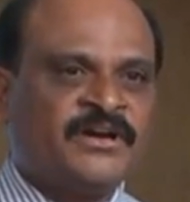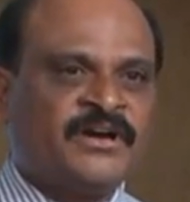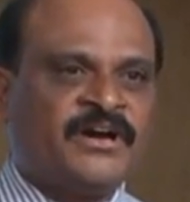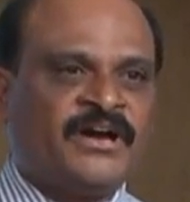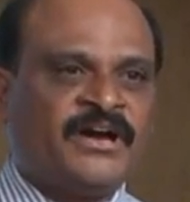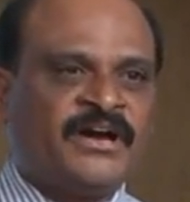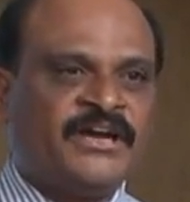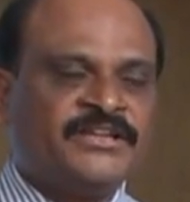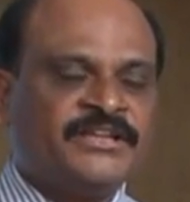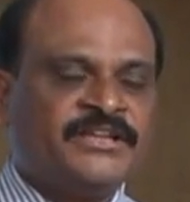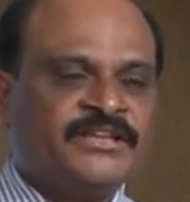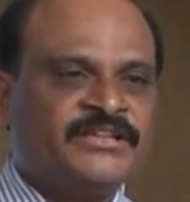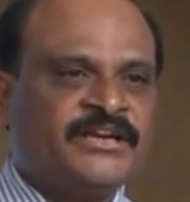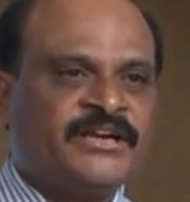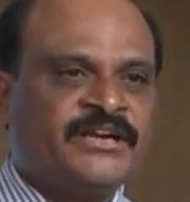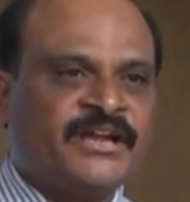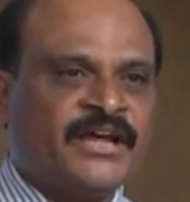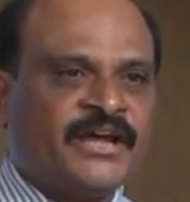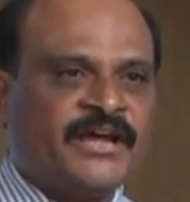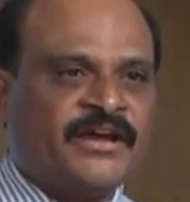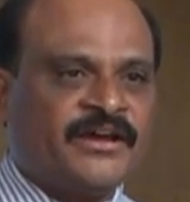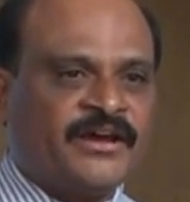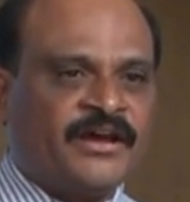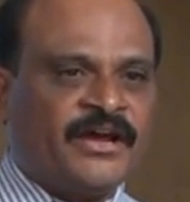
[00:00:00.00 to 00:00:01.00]
I think that
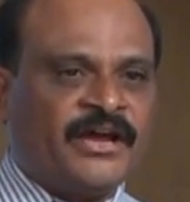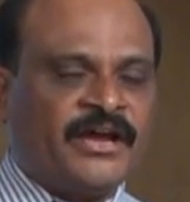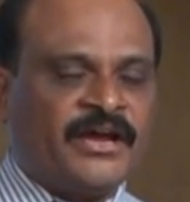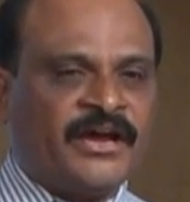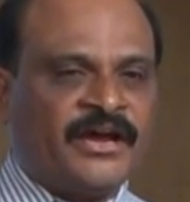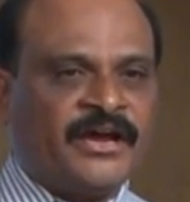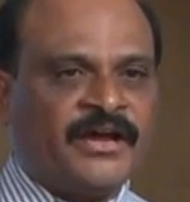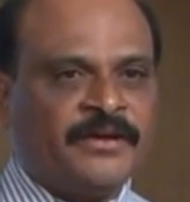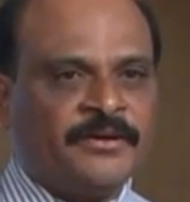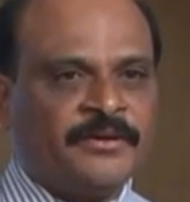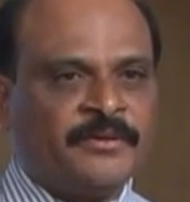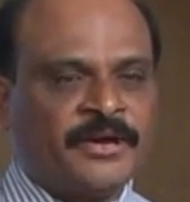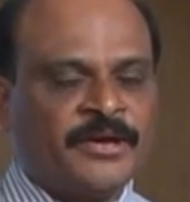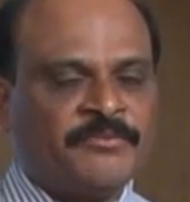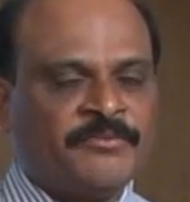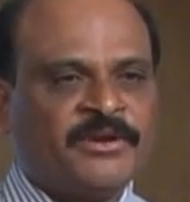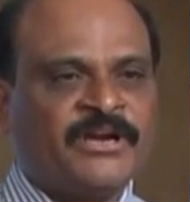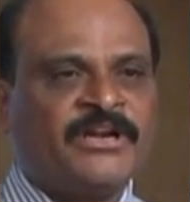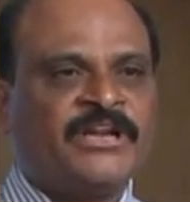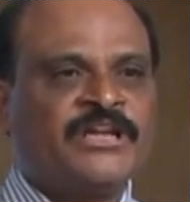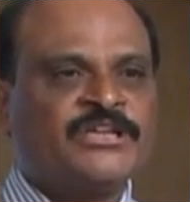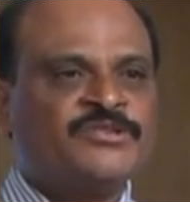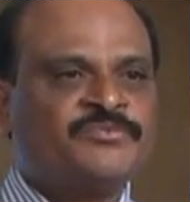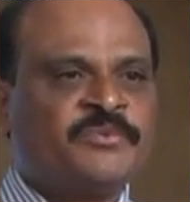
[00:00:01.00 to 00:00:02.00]
I am
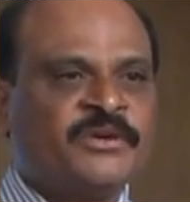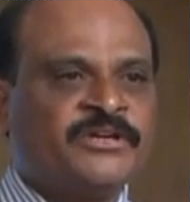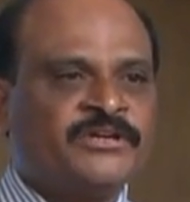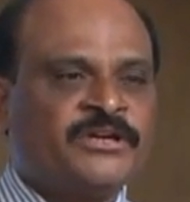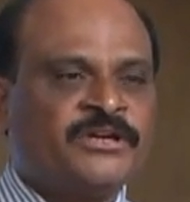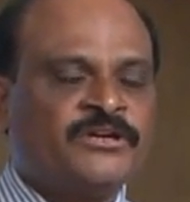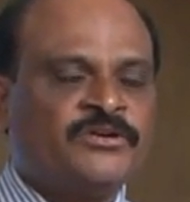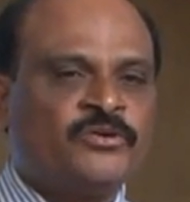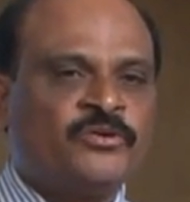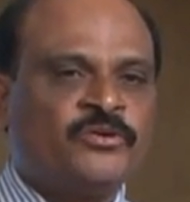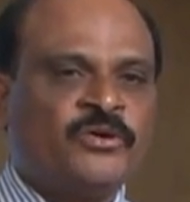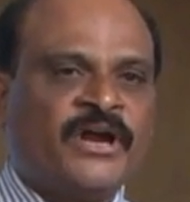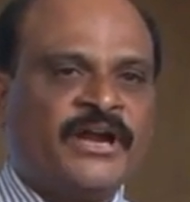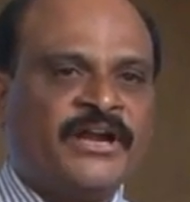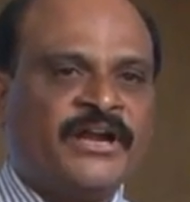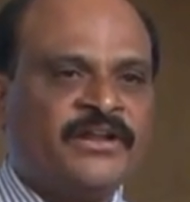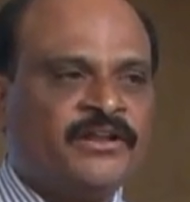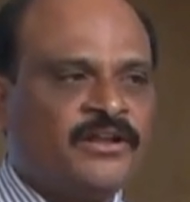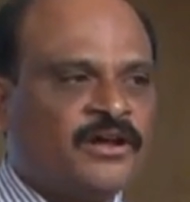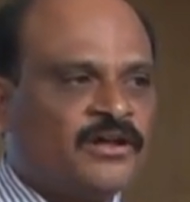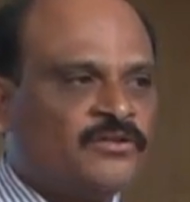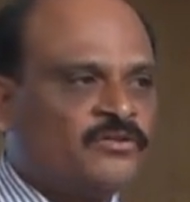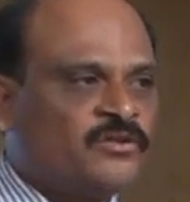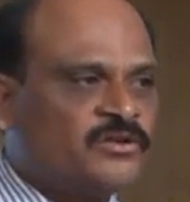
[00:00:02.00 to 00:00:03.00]
not expected to handle
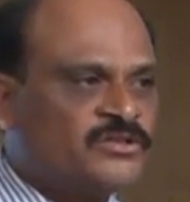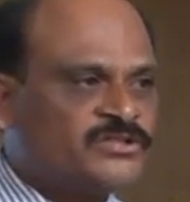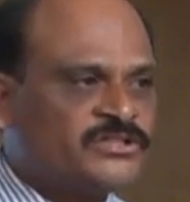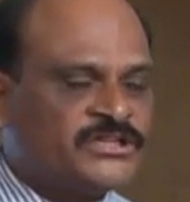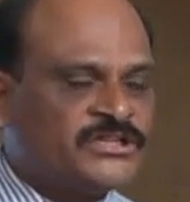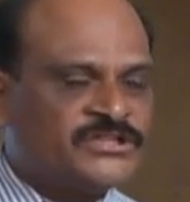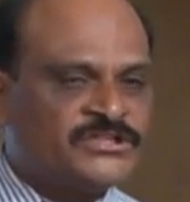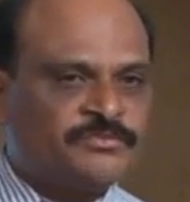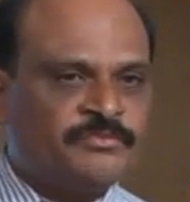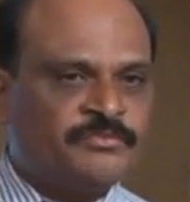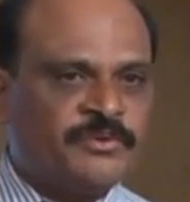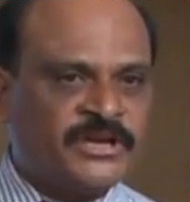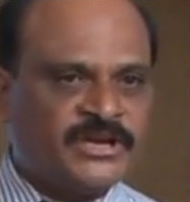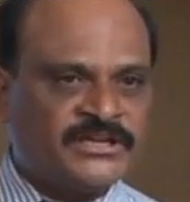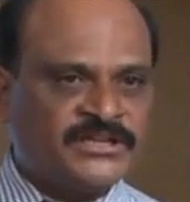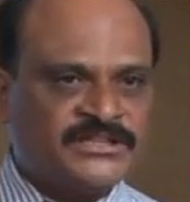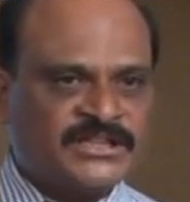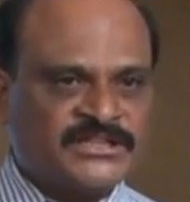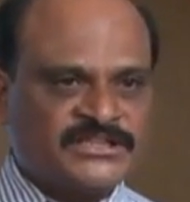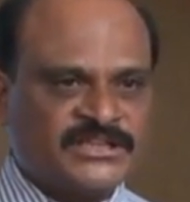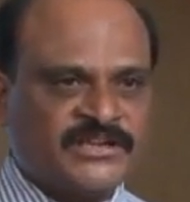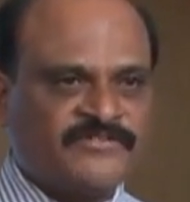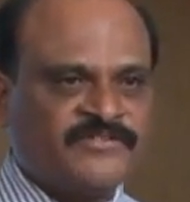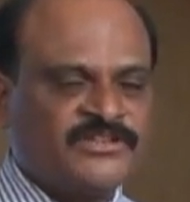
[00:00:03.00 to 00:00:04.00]
all those things, because
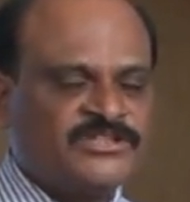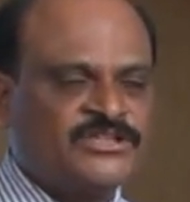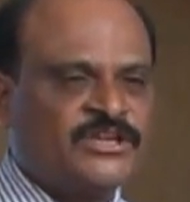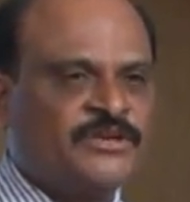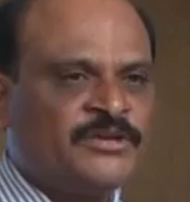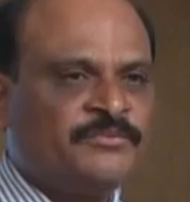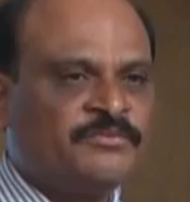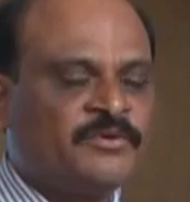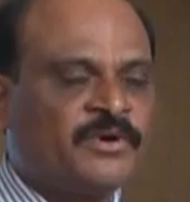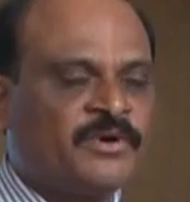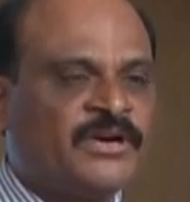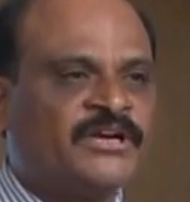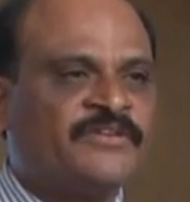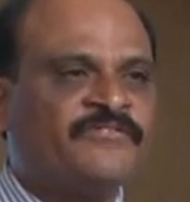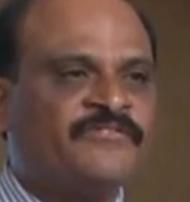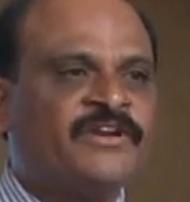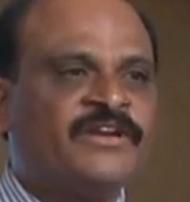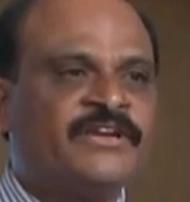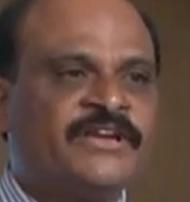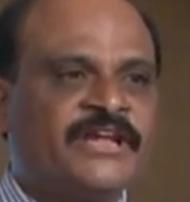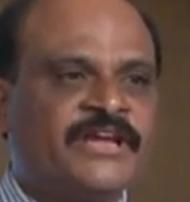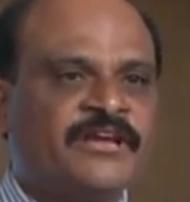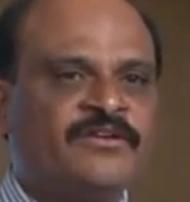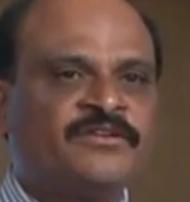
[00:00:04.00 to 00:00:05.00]
the servicing part will
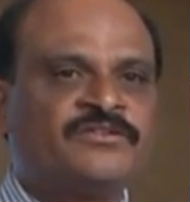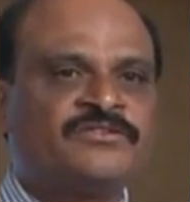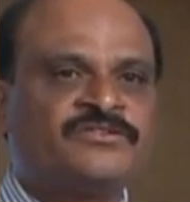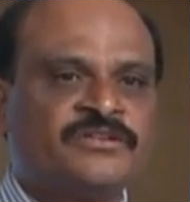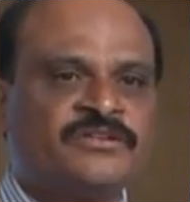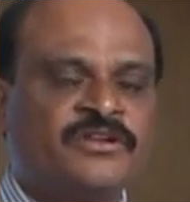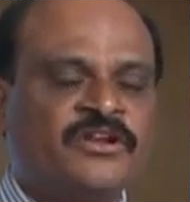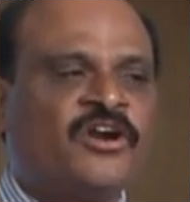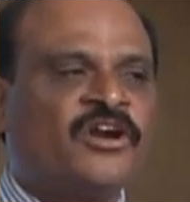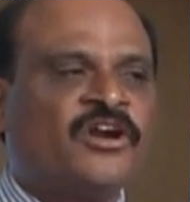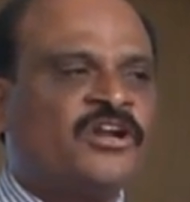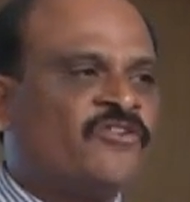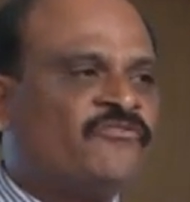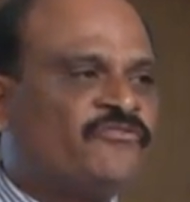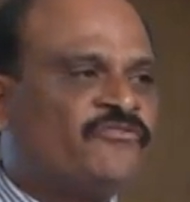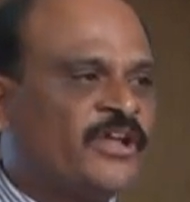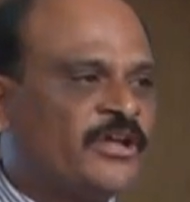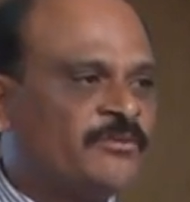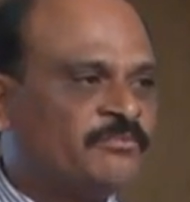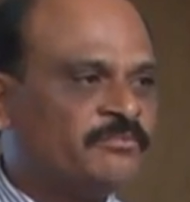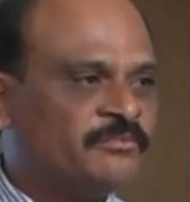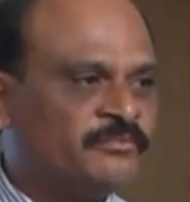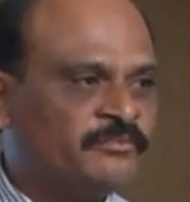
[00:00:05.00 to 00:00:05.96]
take lot of time.